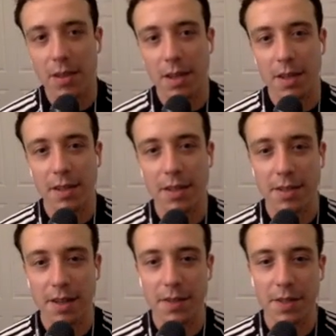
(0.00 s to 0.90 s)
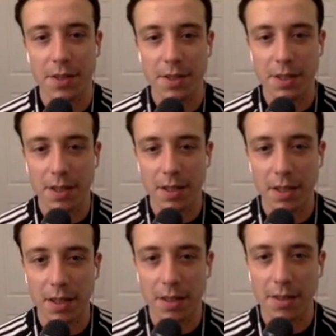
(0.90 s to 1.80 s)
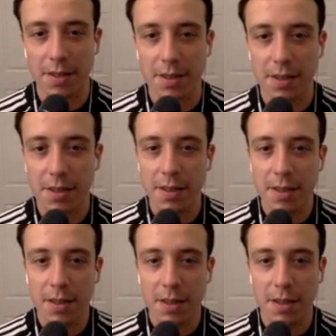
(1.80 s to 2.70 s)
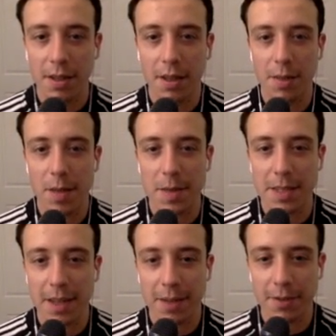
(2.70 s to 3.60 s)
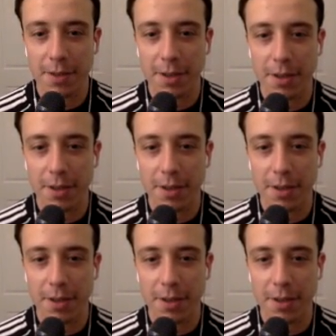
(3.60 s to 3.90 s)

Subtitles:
I think is kind of interesting is Baby Diver.